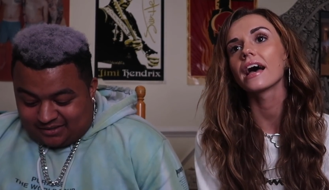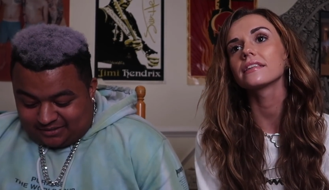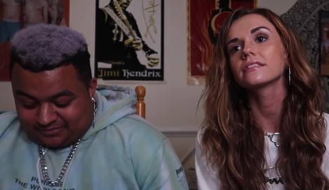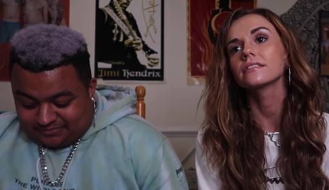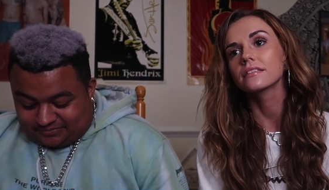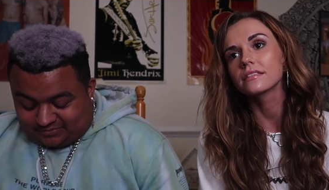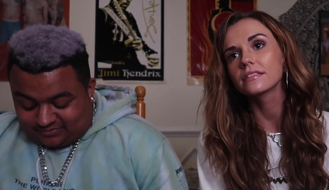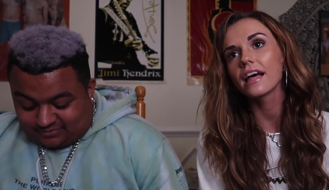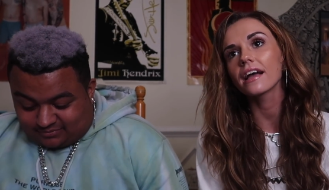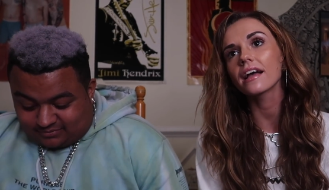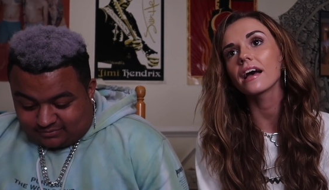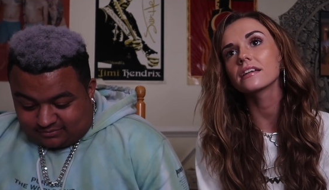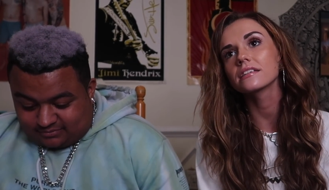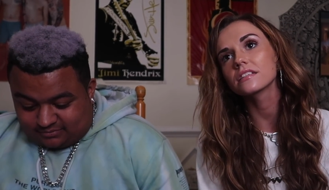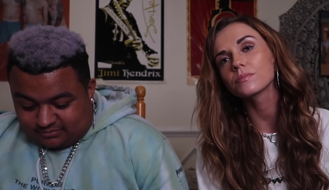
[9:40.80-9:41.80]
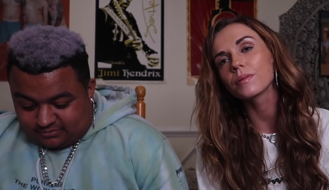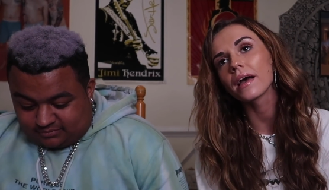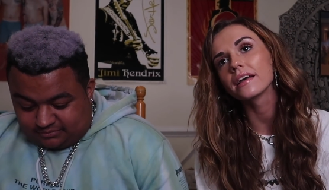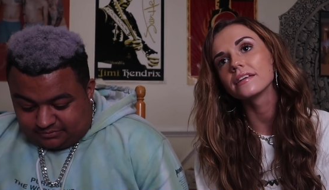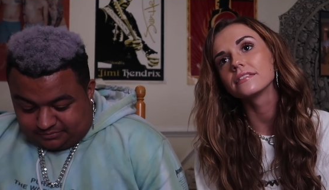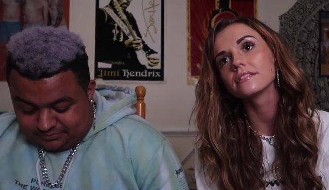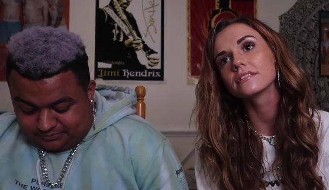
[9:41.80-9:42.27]
Speaker 1: That that kind of
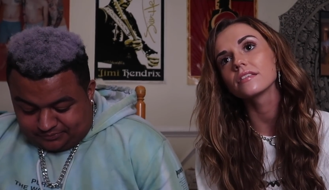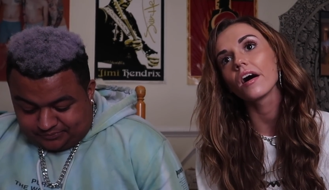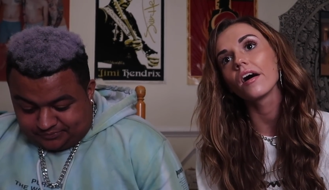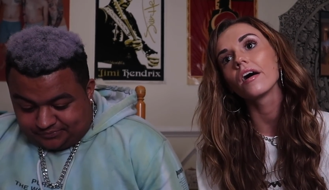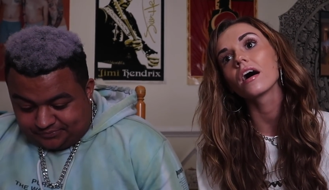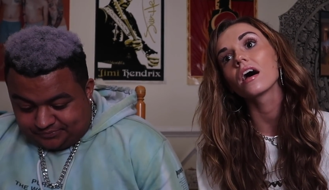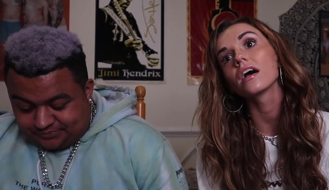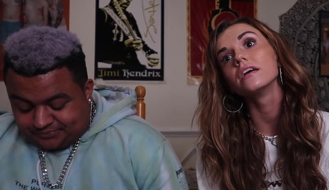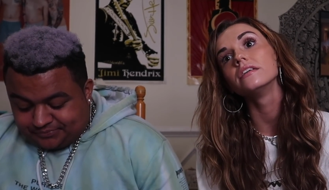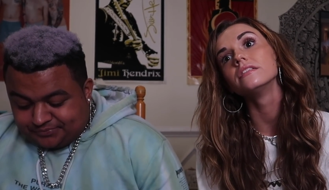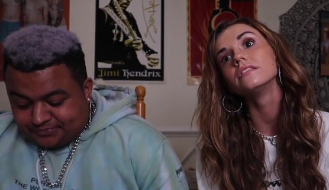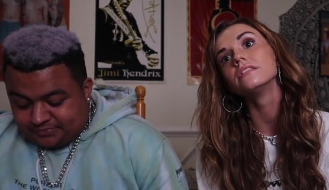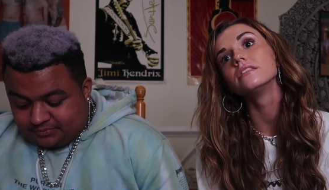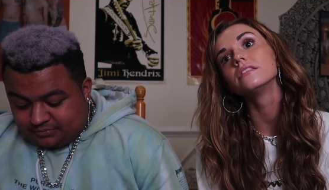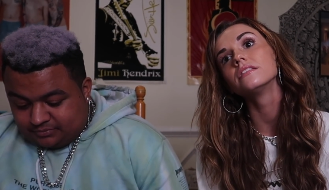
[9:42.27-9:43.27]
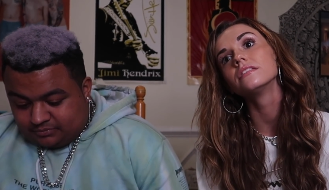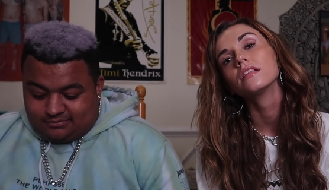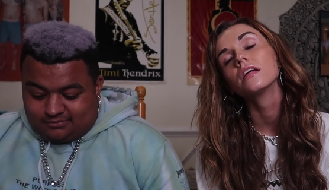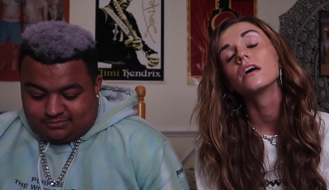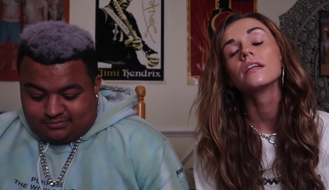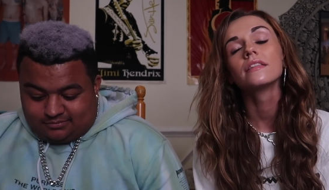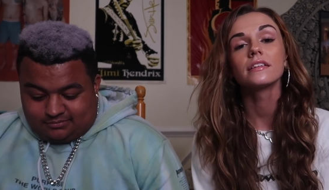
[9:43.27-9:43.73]
depends on.
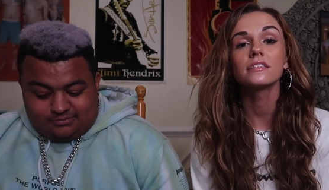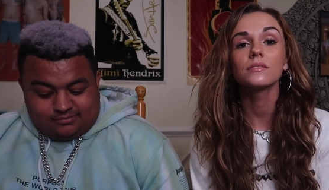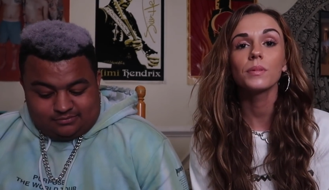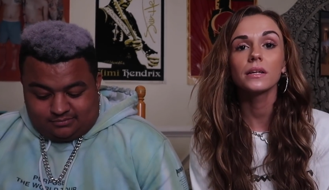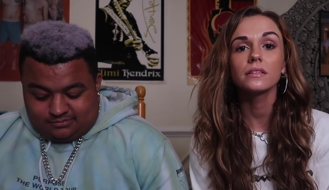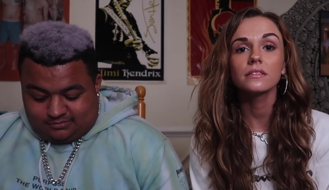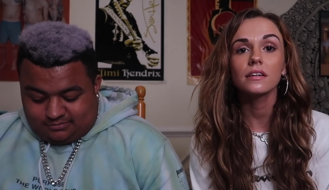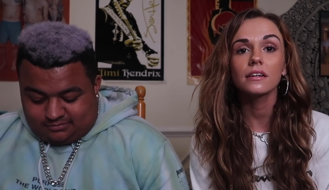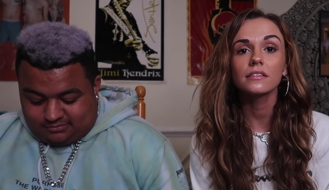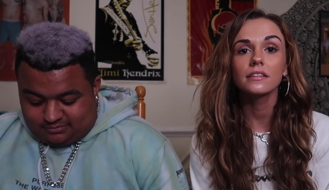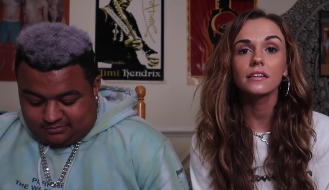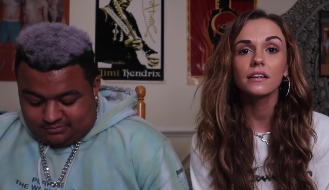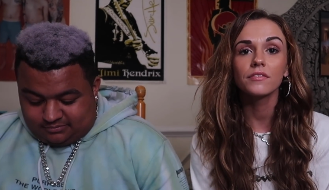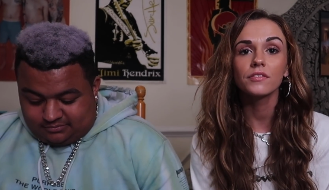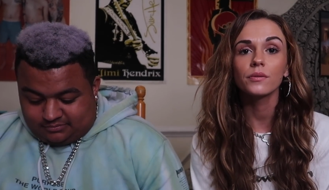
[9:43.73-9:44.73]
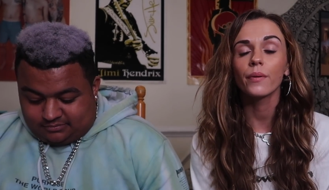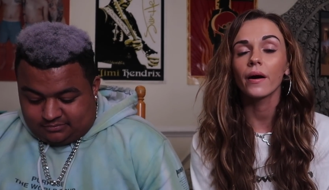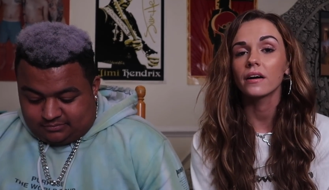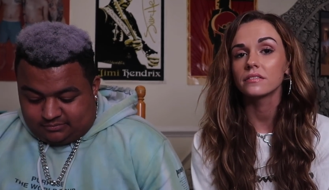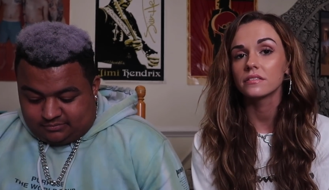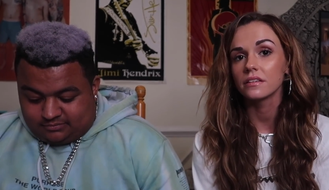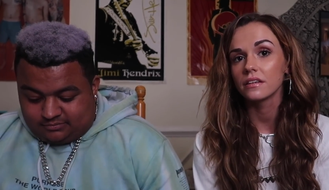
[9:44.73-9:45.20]
That depends on if you're
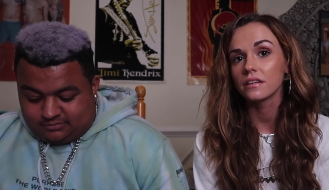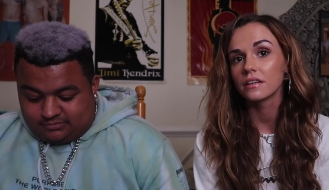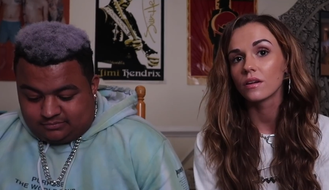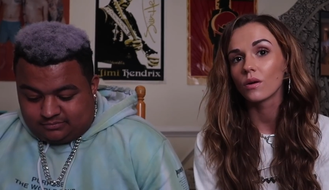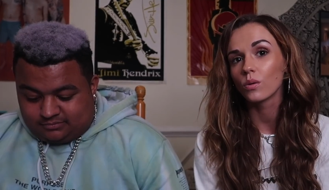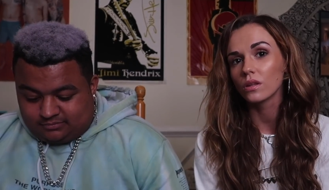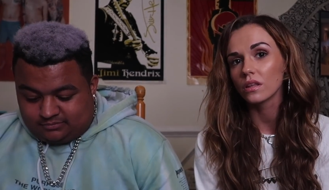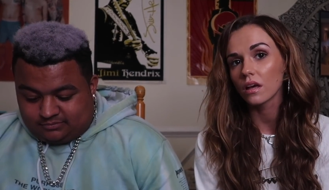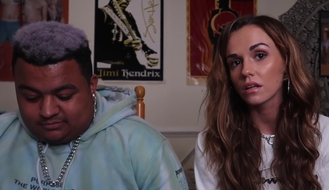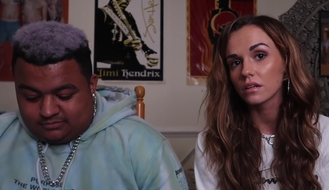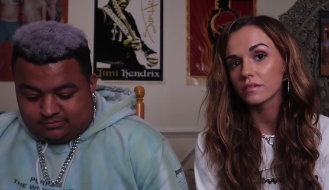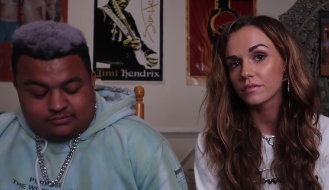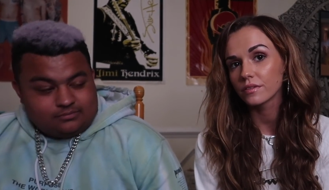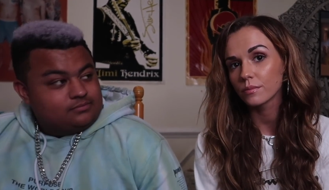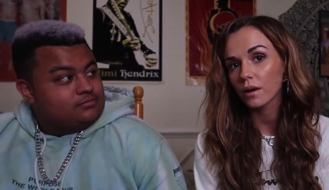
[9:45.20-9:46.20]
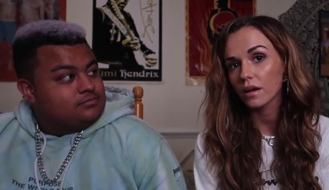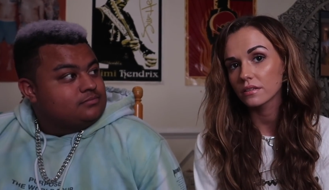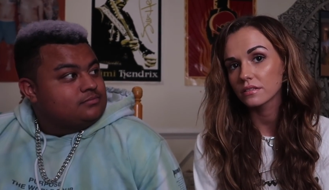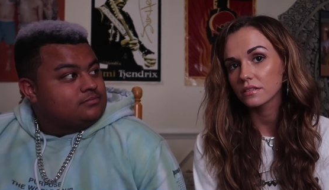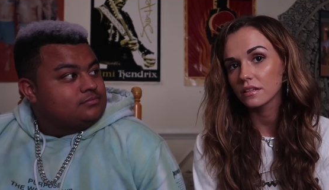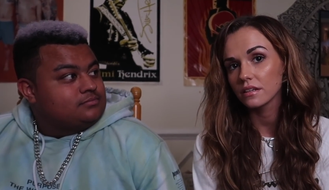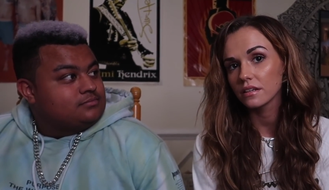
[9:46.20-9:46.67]
bossy and only on if you're
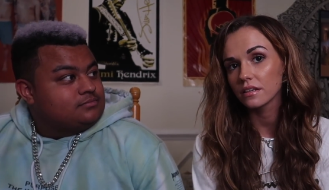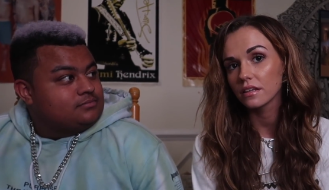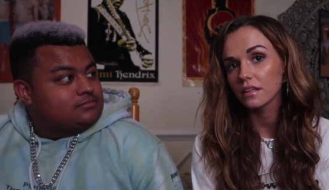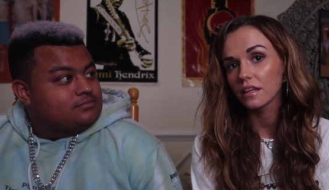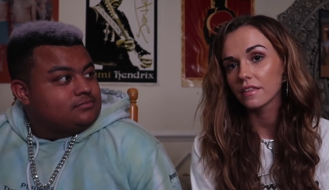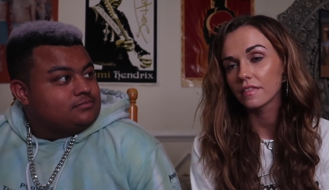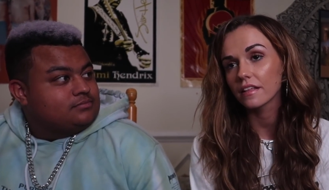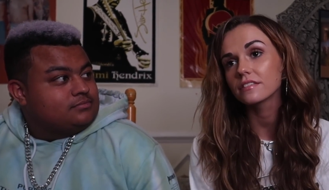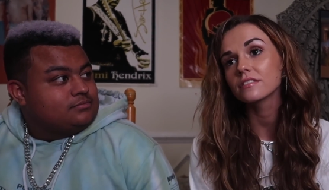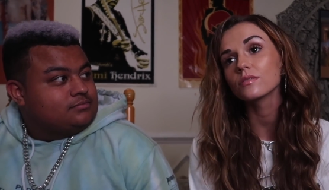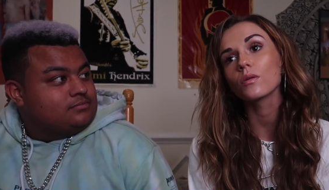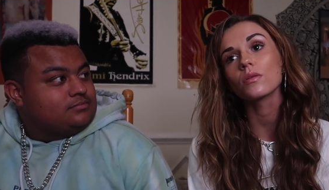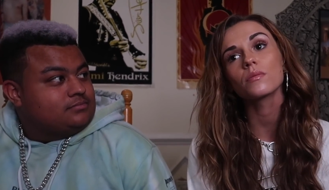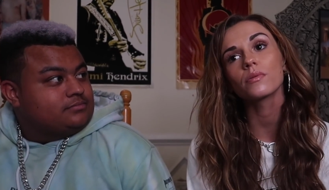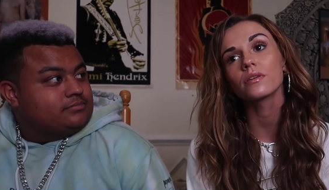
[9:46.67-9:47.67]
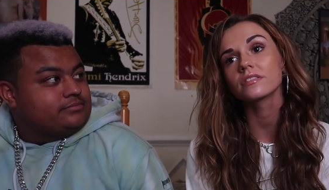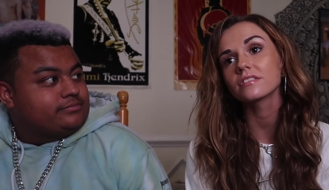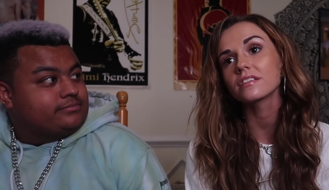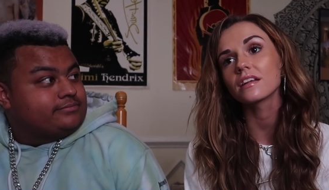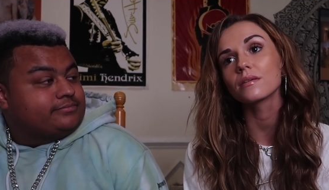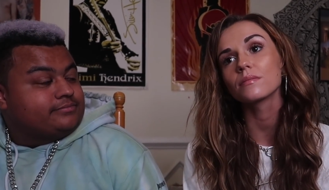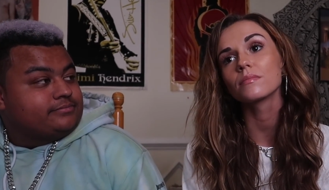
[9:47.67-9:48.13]
bossy. And that's the only person
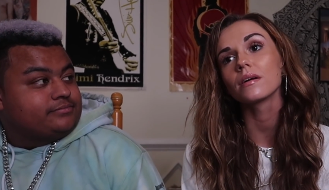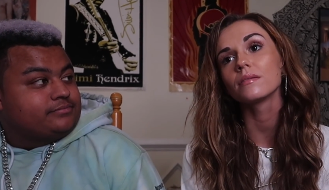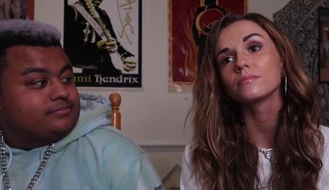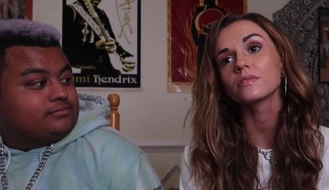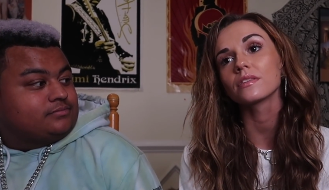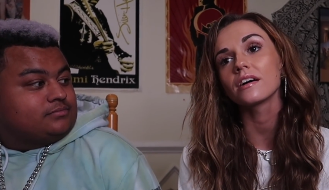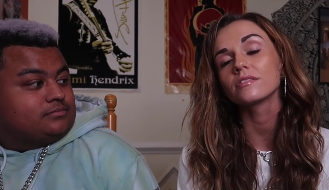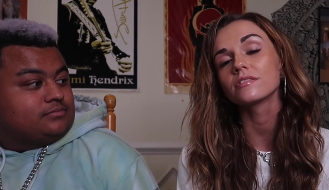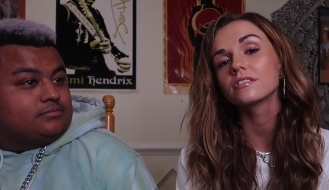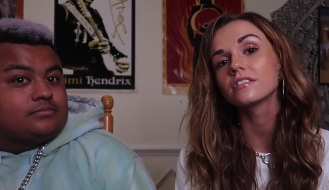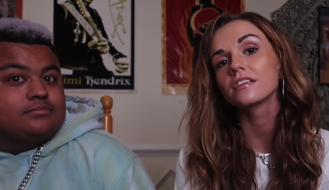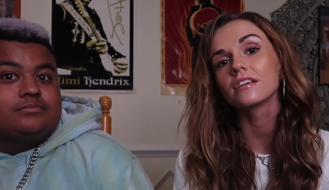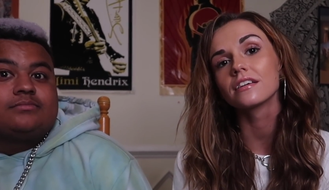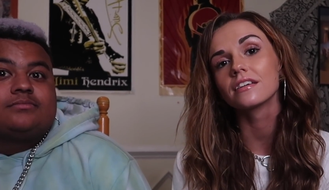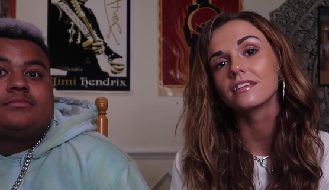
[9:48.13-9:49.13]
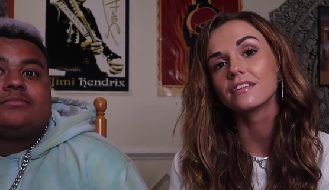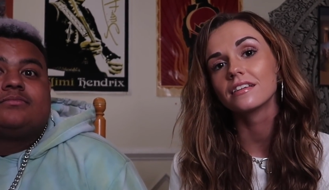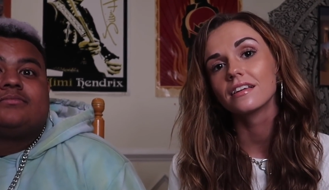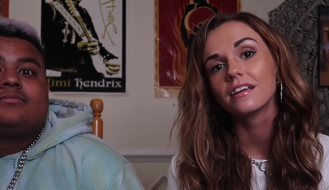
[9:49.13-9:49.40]
I'm, I'm allowed to